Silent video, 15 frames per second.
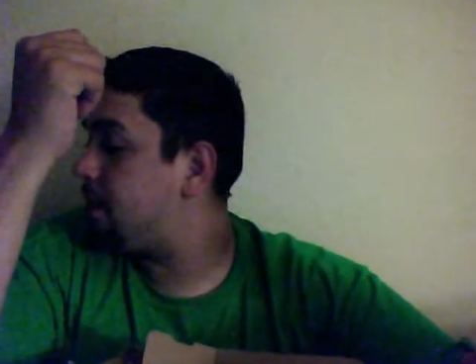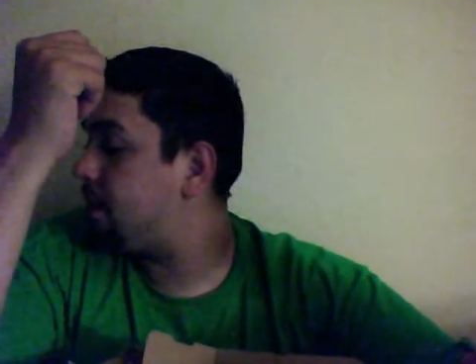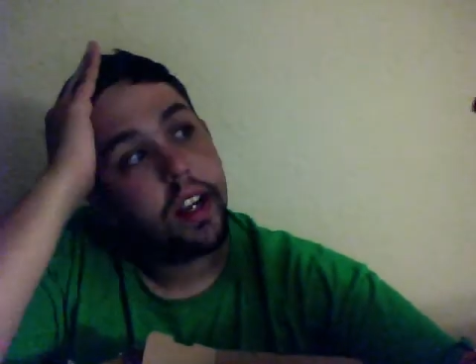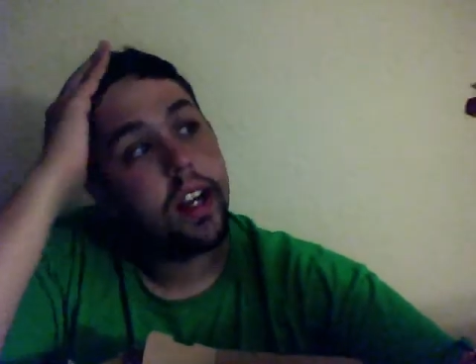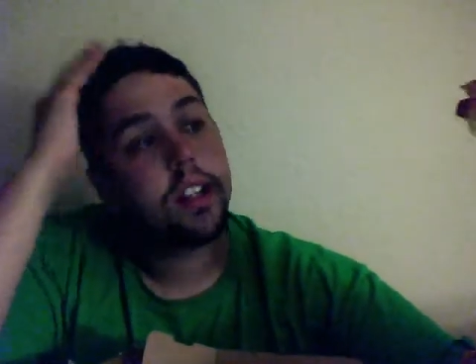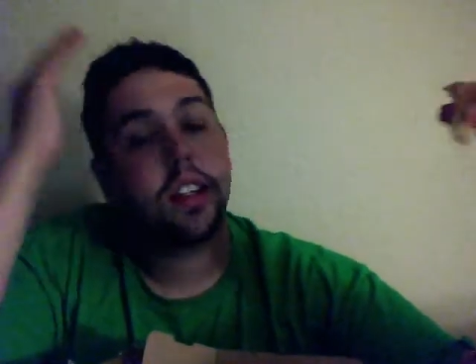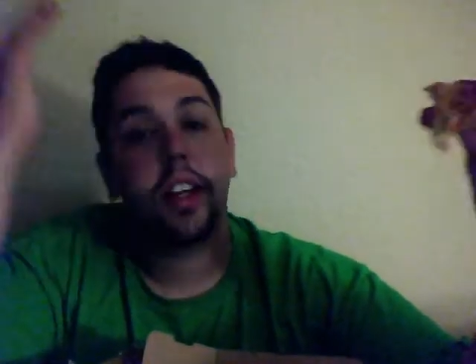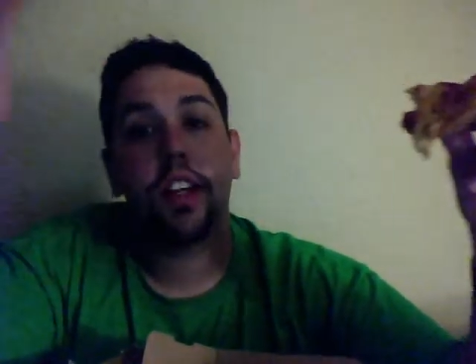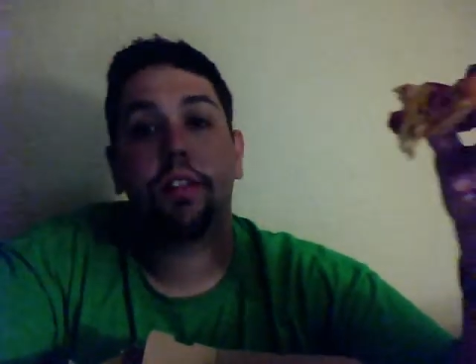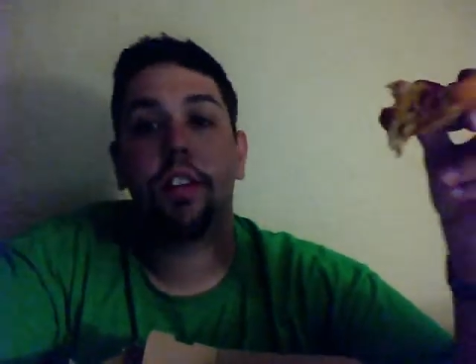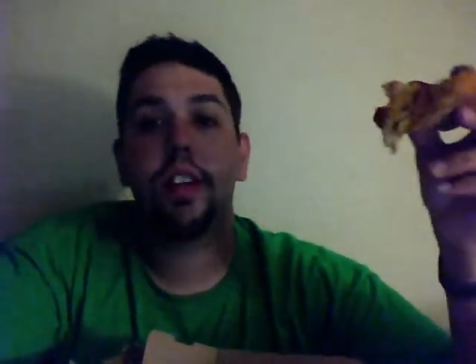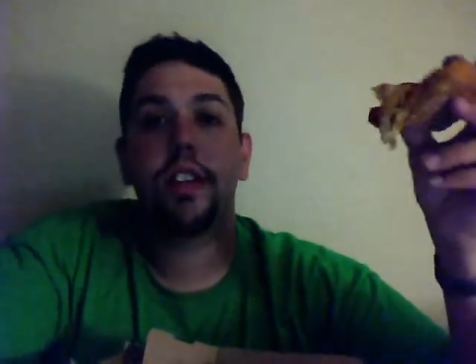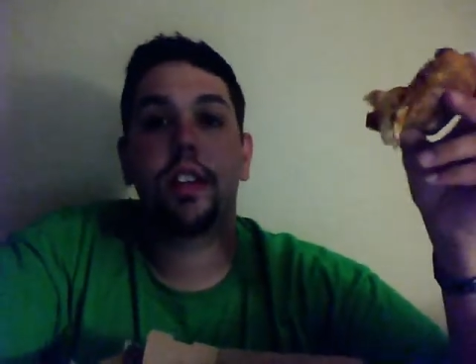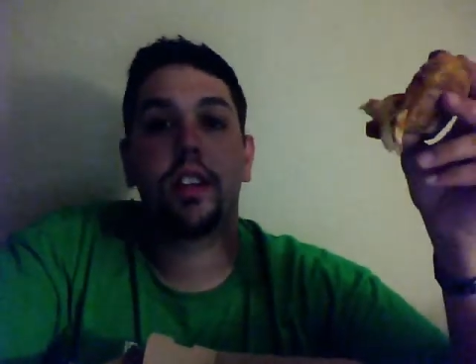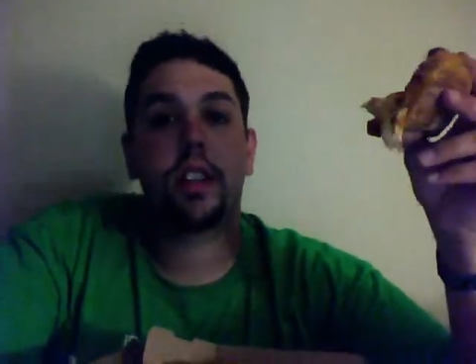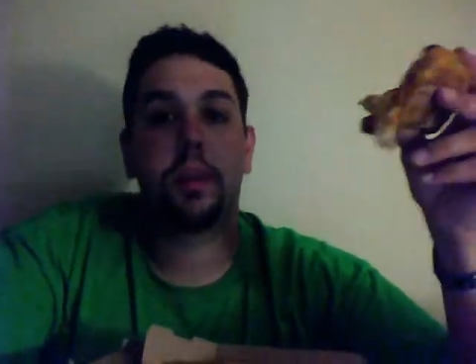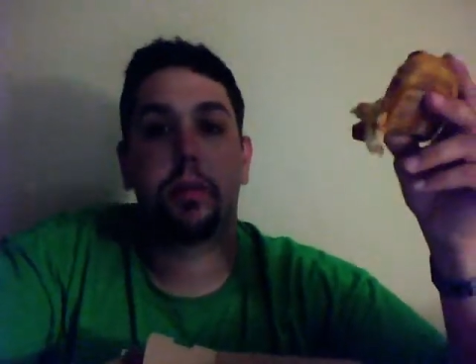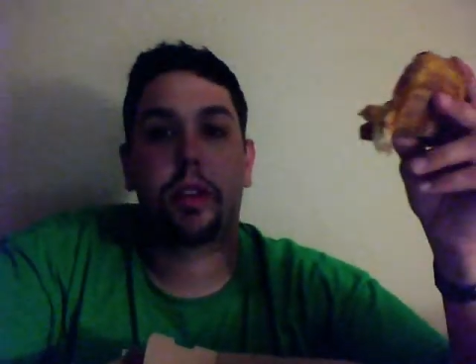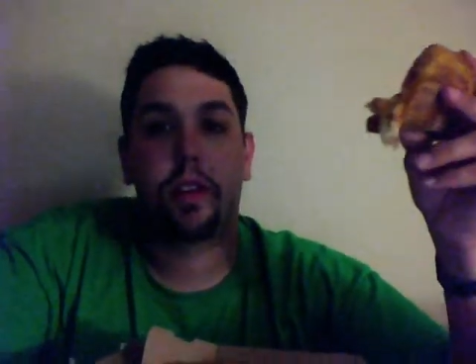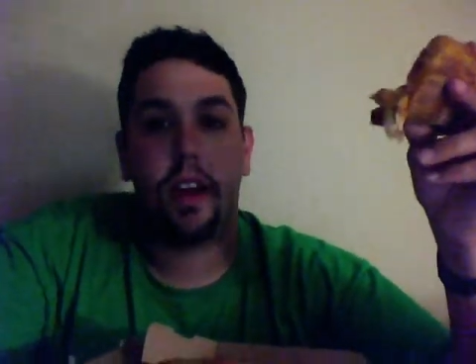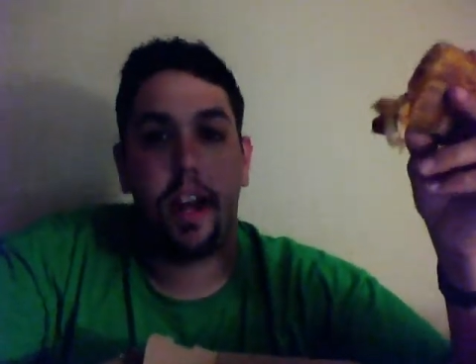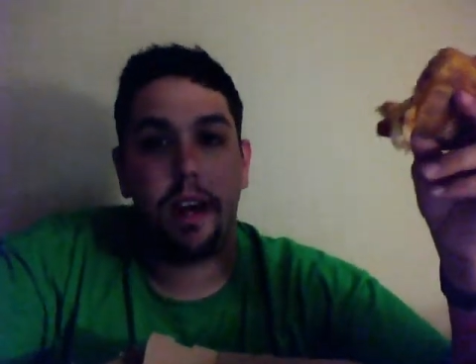Yeah, tell your friends to
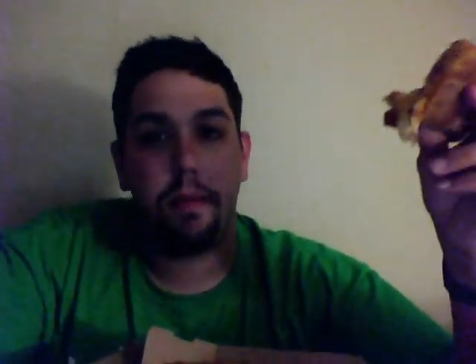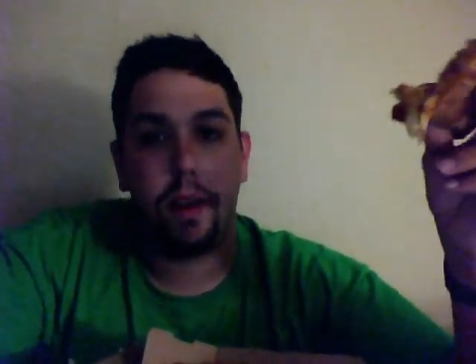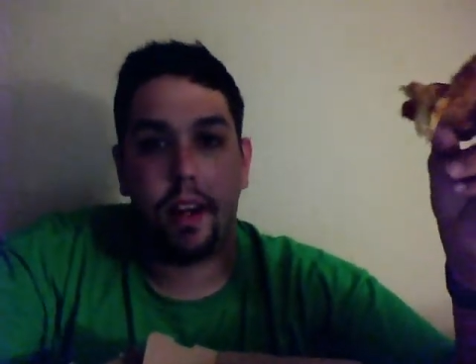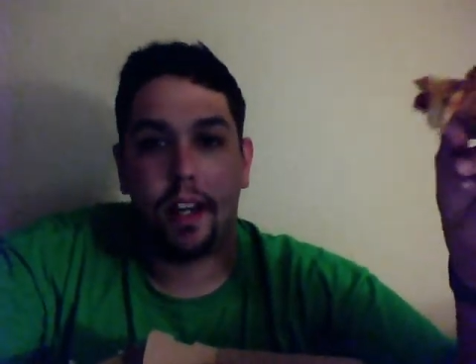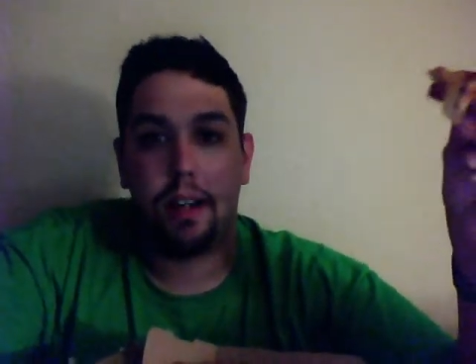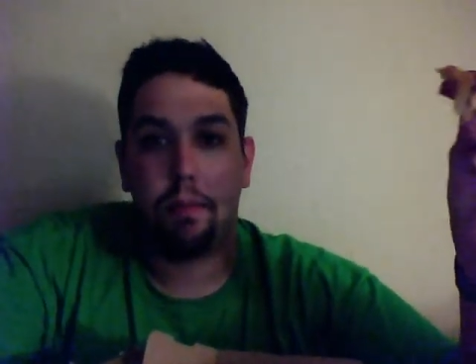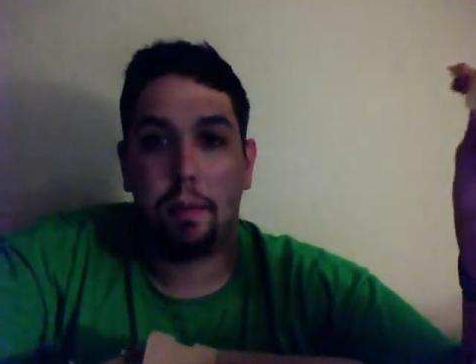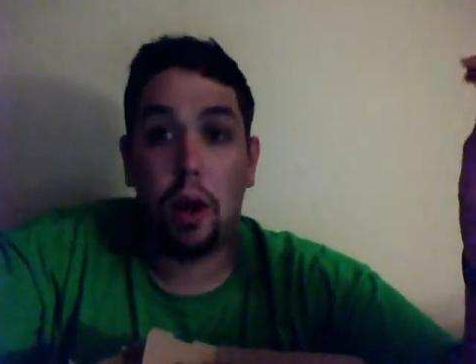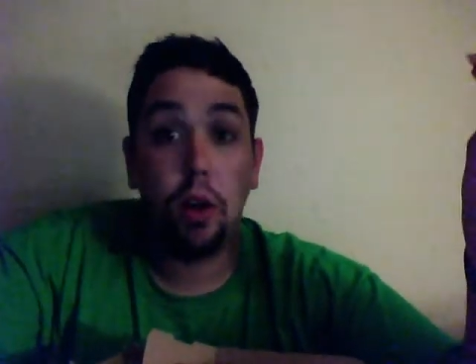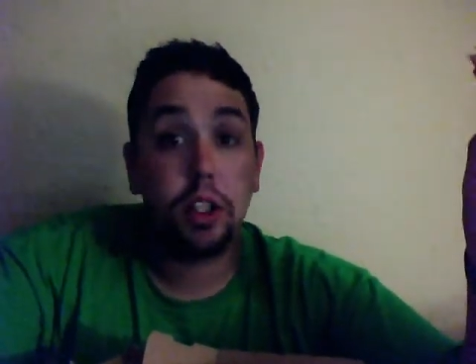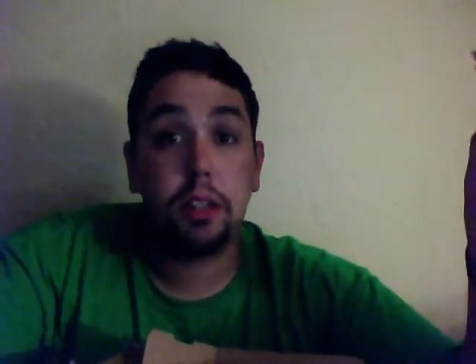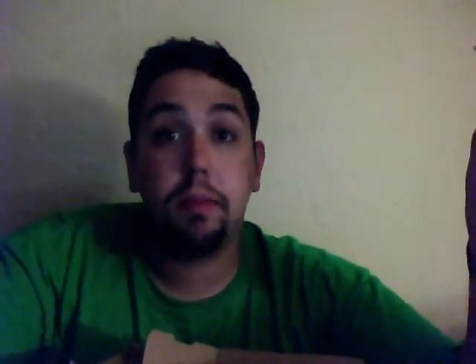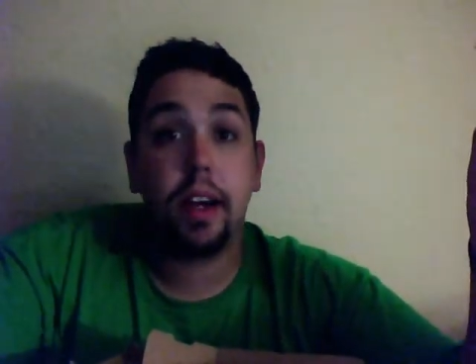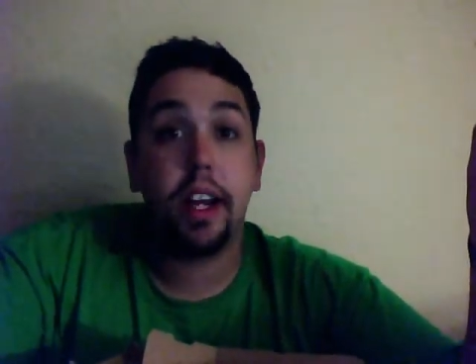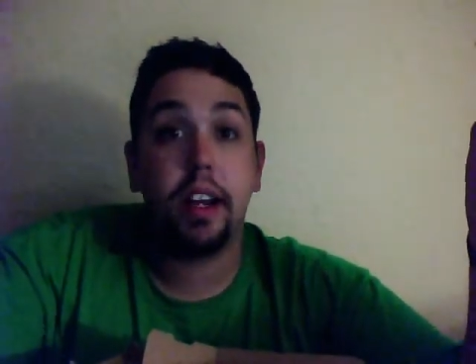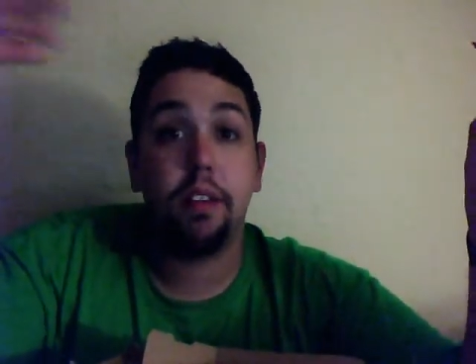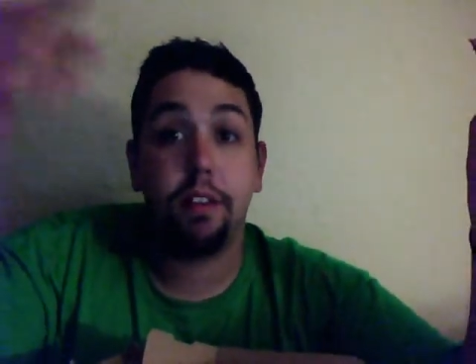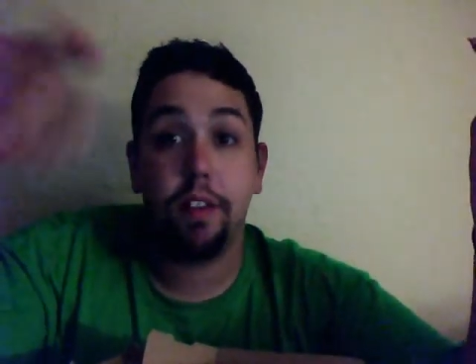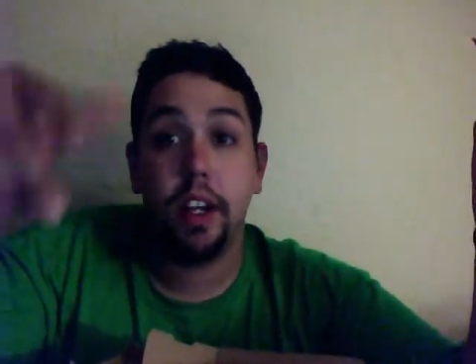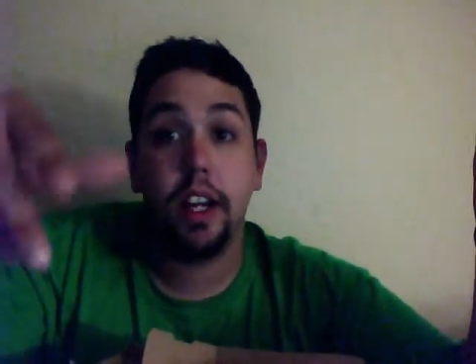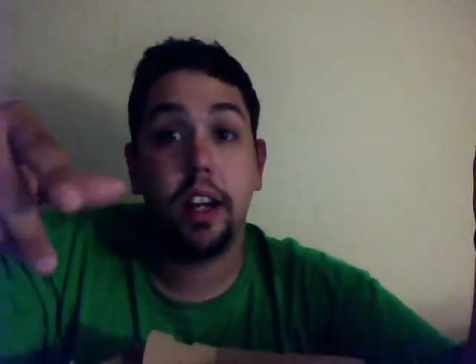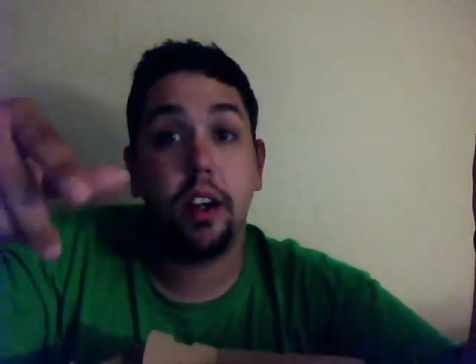subscribe. Post my
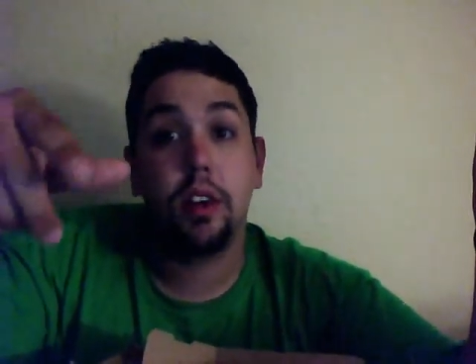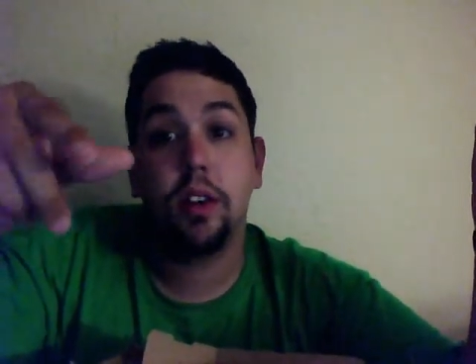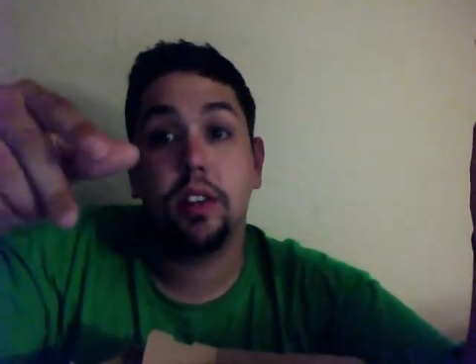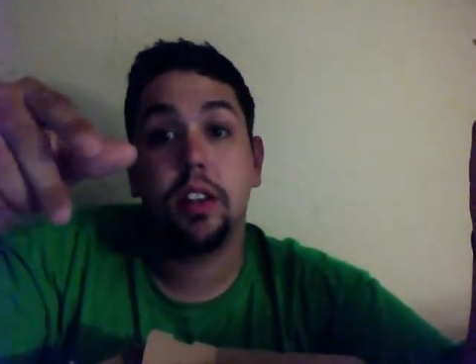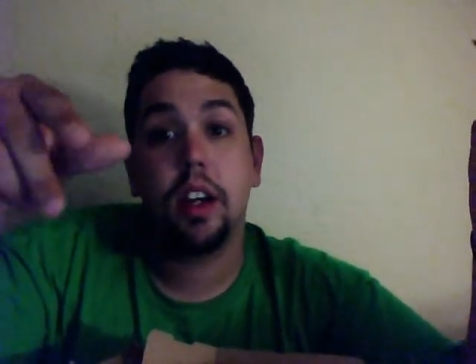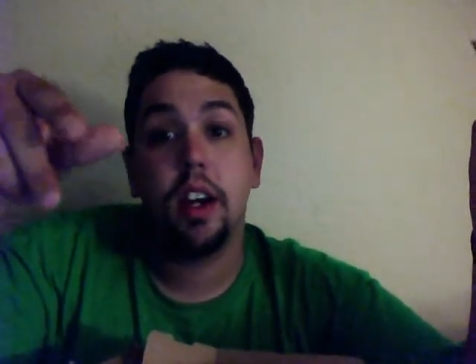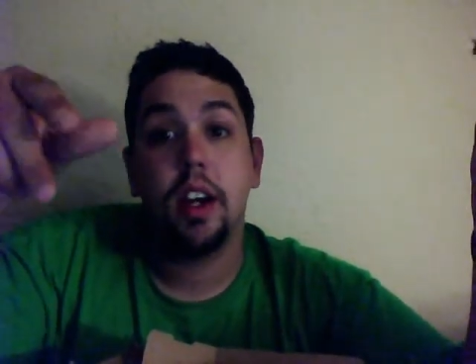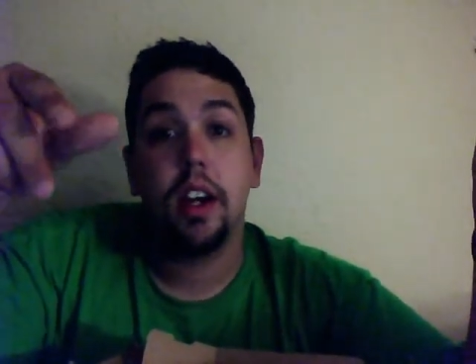videos